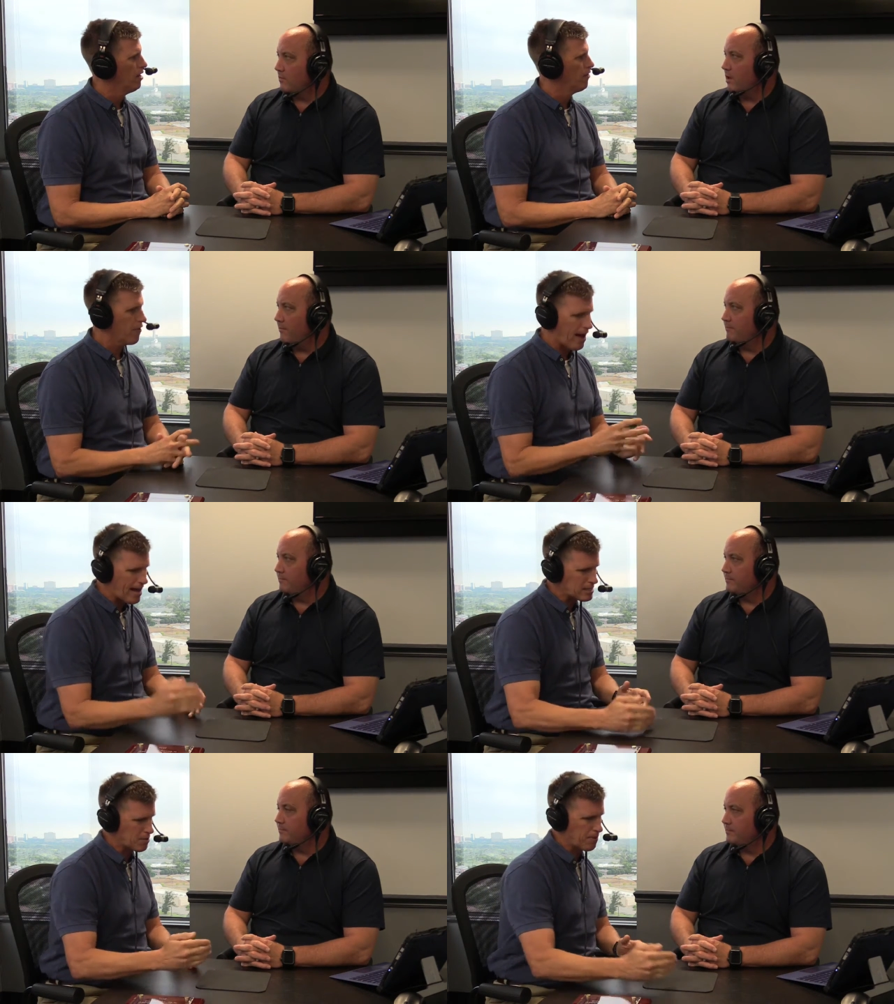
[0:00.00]
Speaker 1: There
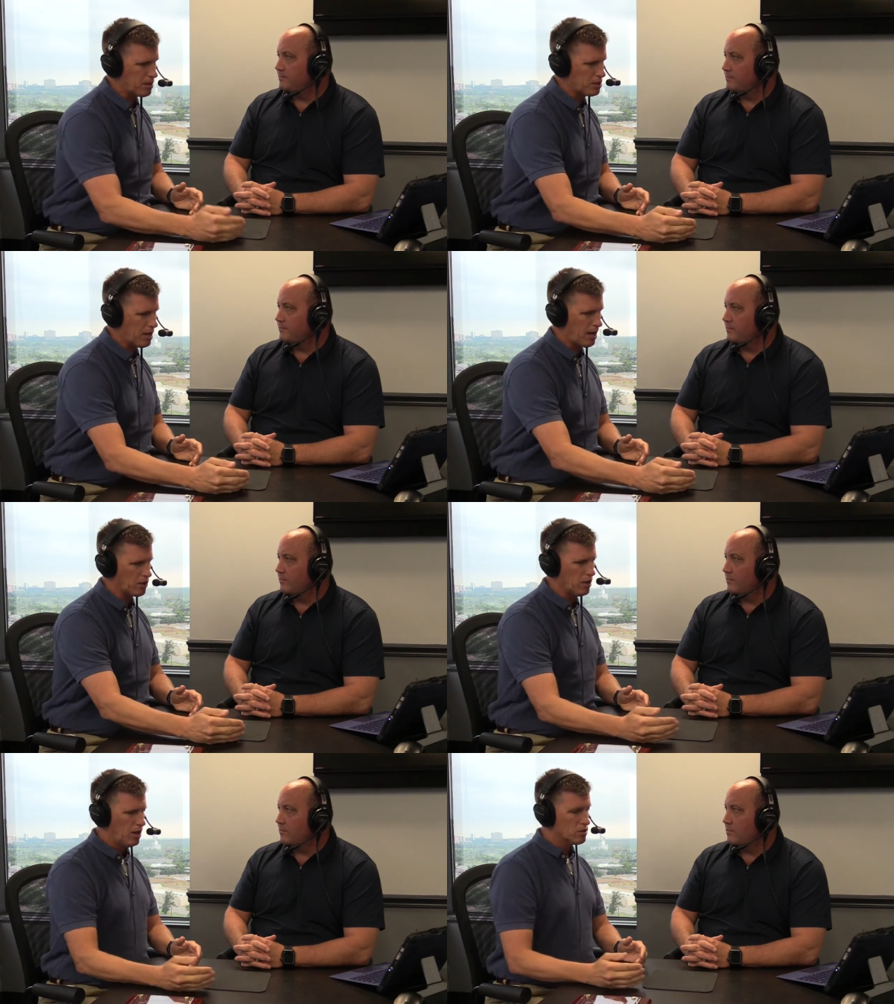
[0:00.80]
has to be a
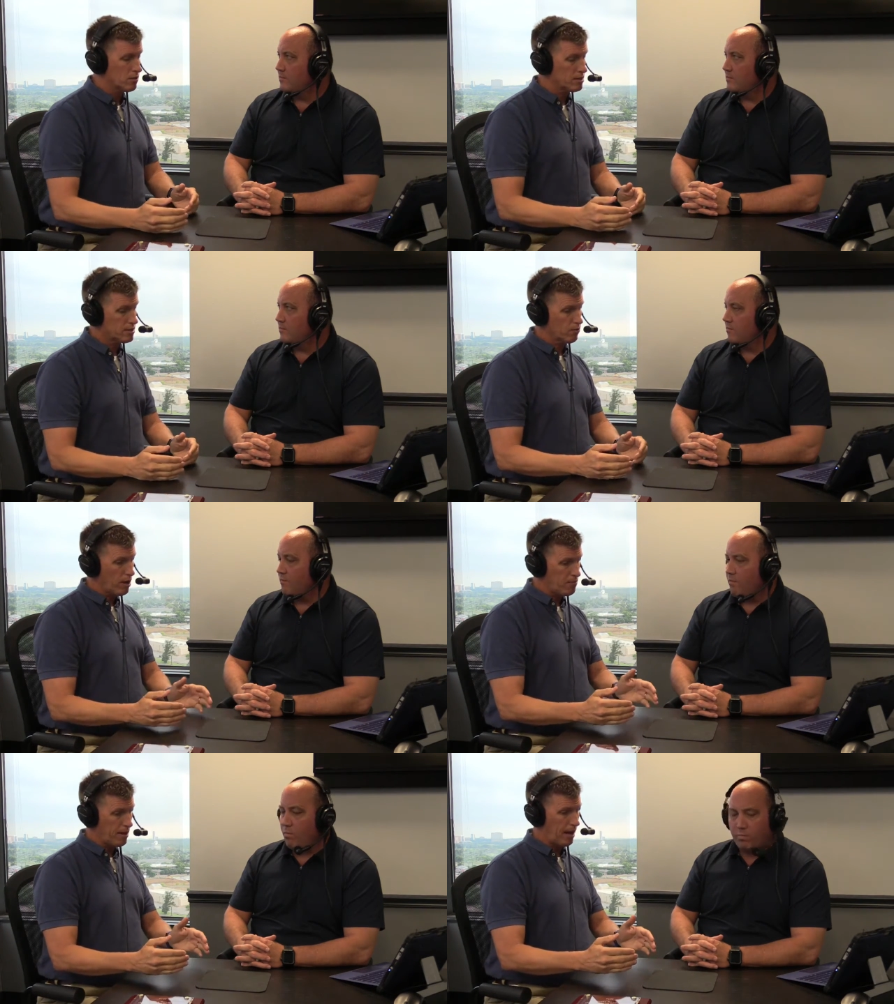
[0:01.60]
change. So I said,
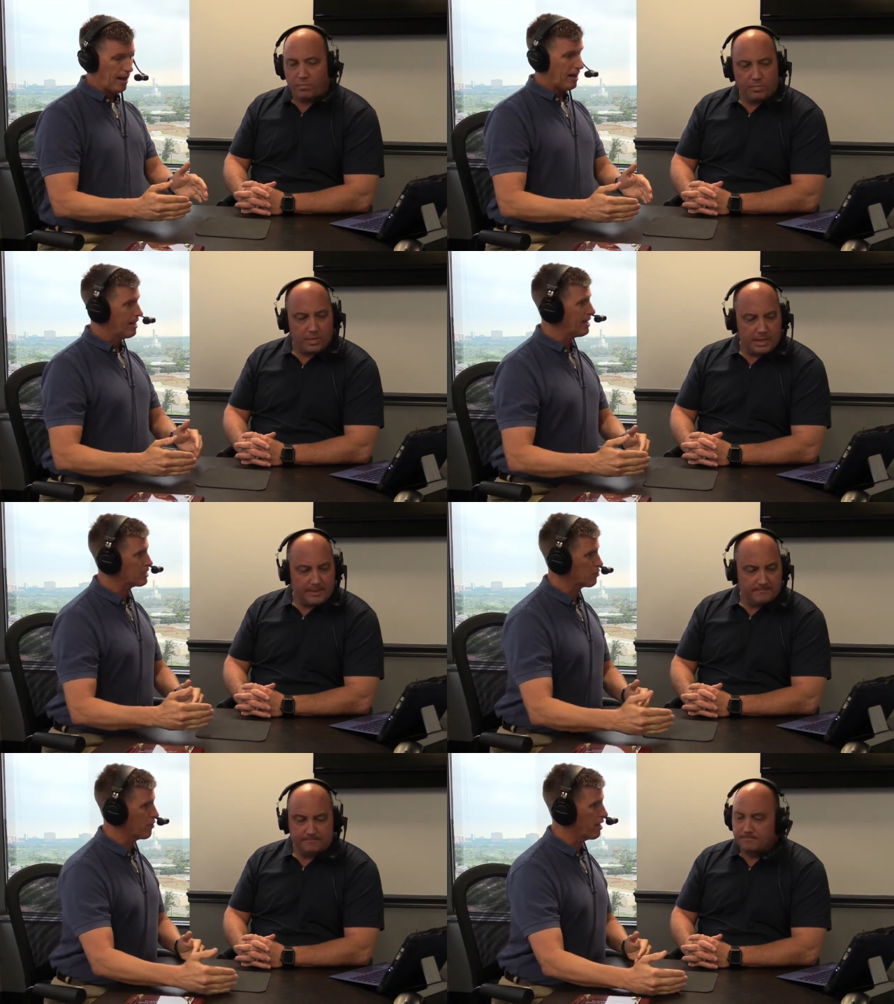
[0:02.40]
wait a minute, let's
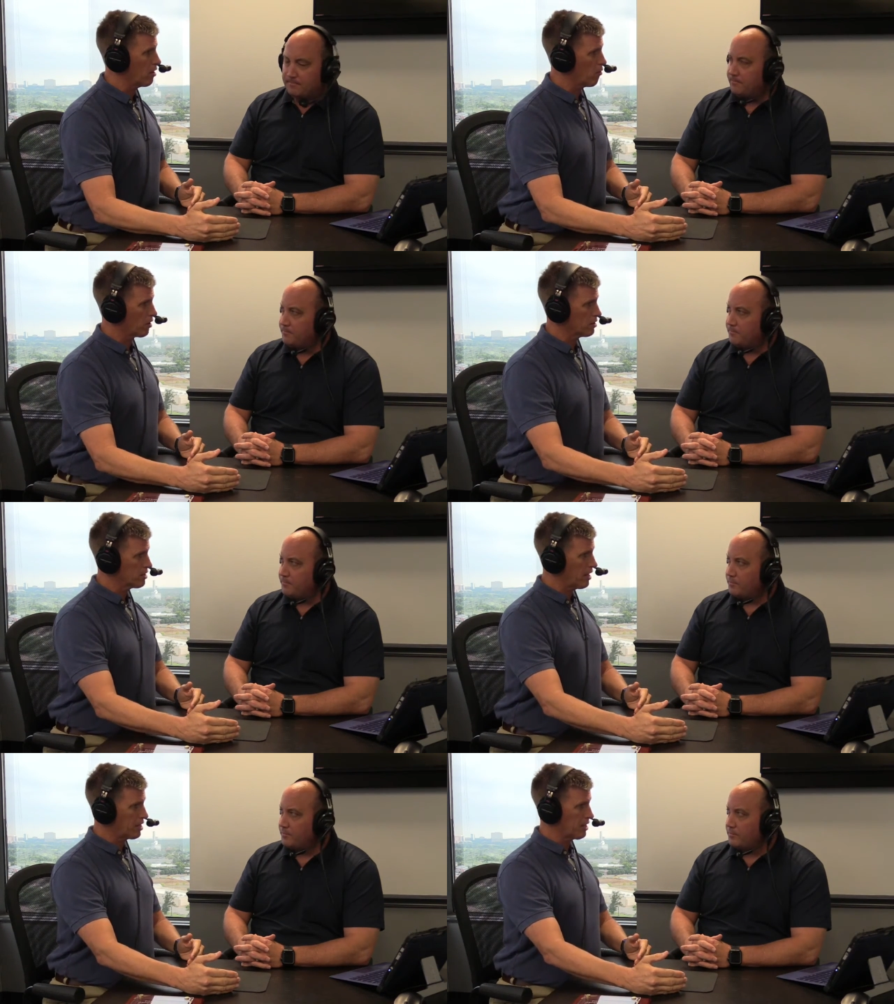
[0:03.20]
create an
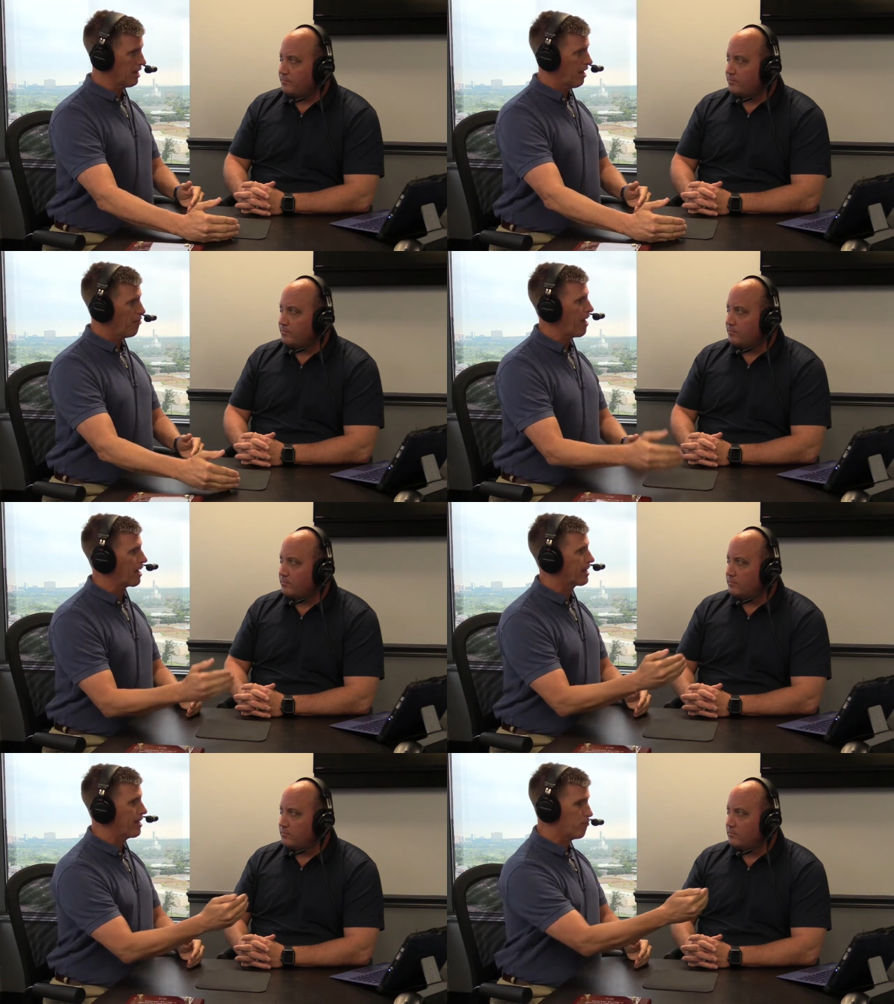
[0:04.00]
organization
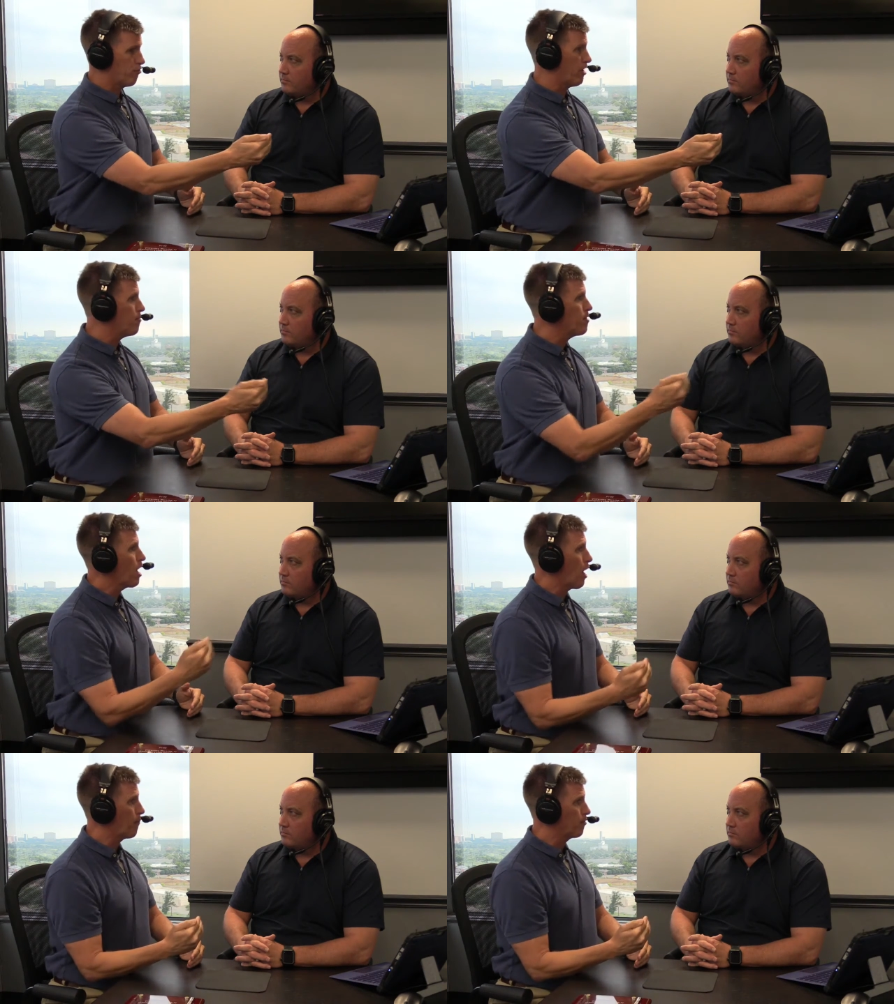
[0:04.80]
that gives them the
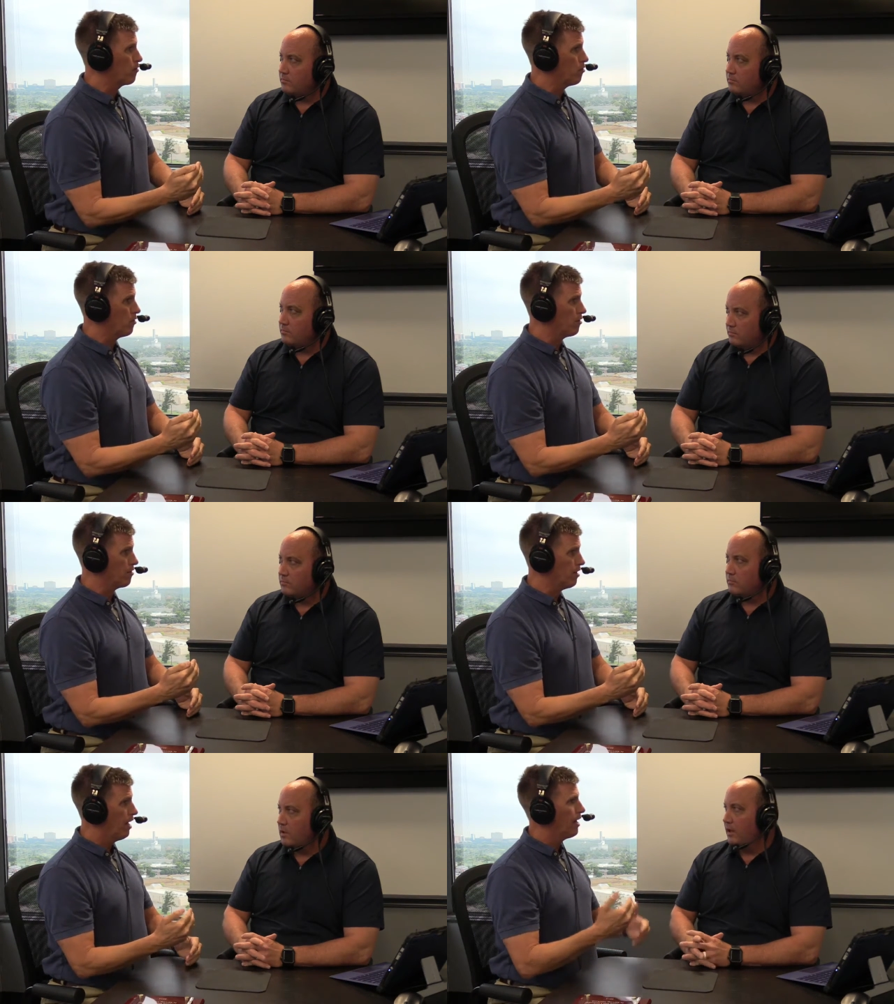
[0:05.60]

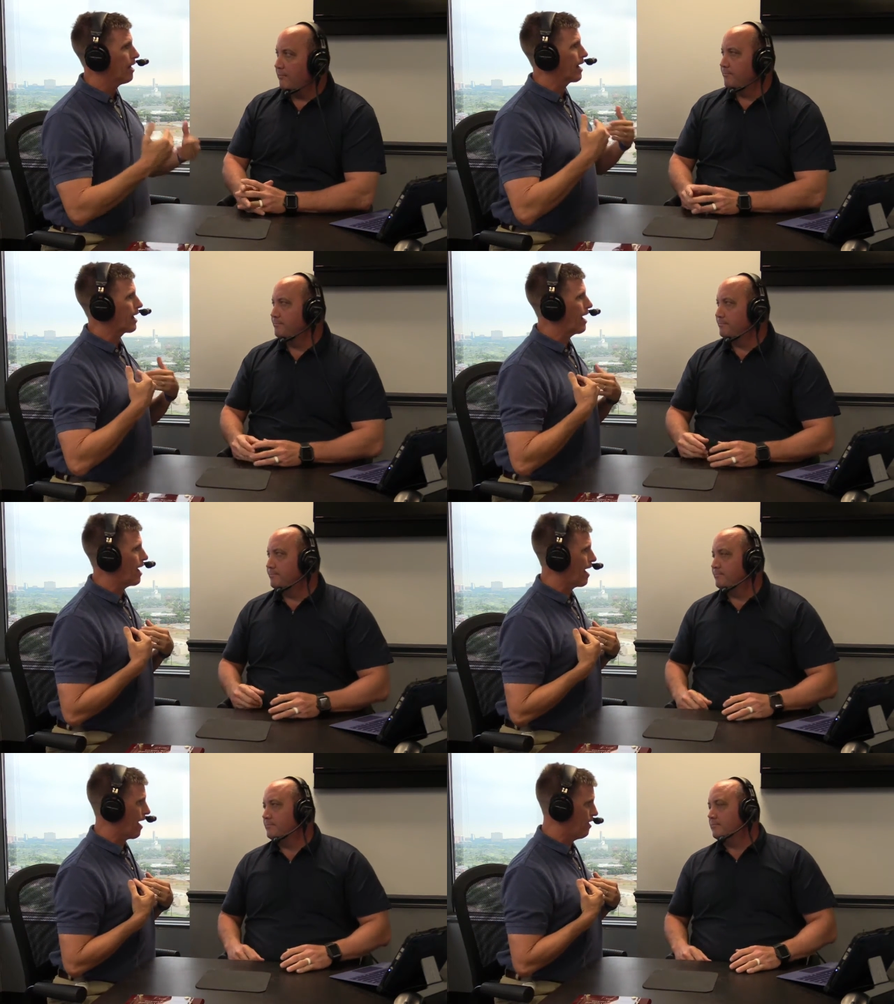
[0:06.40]
opportunity, yep. like I
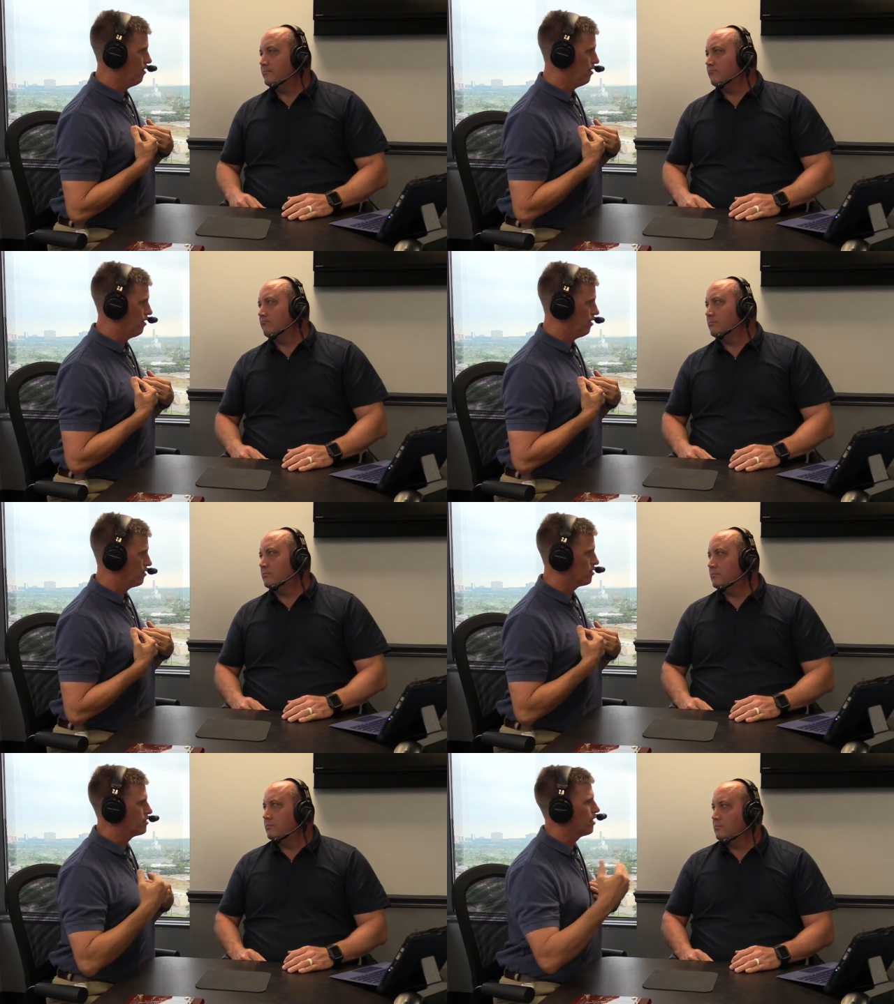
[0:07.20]
had,
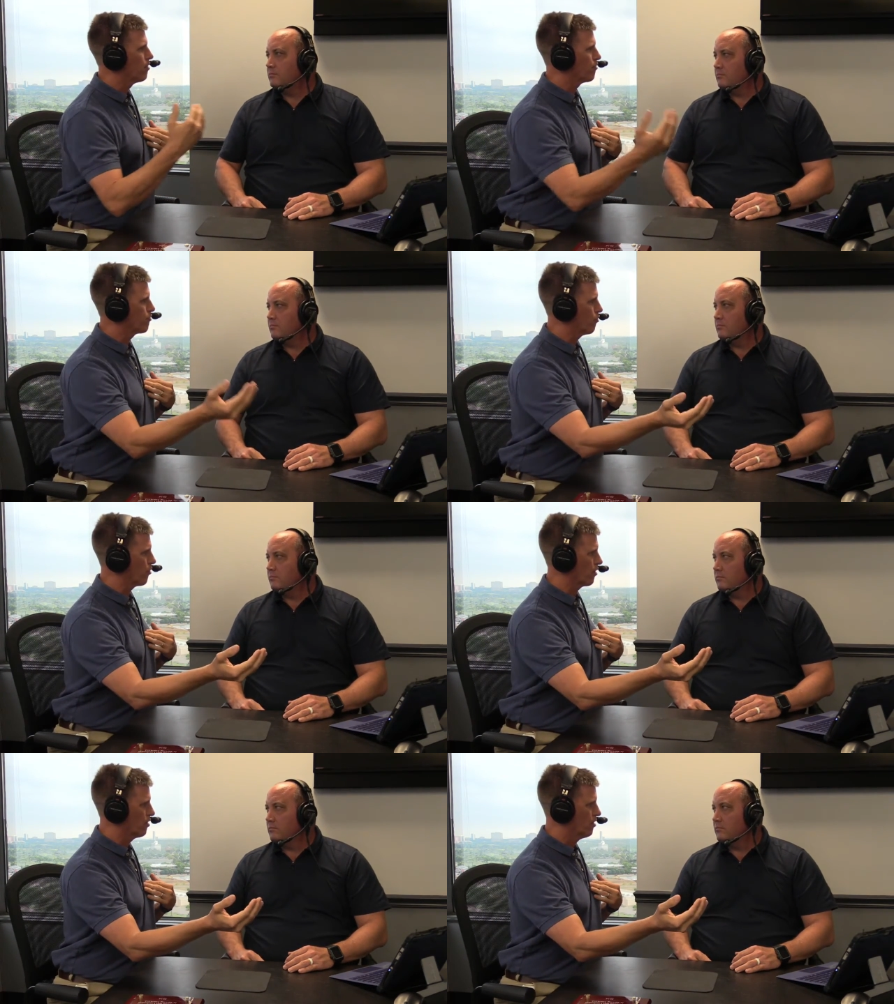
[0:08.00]
to tell their story.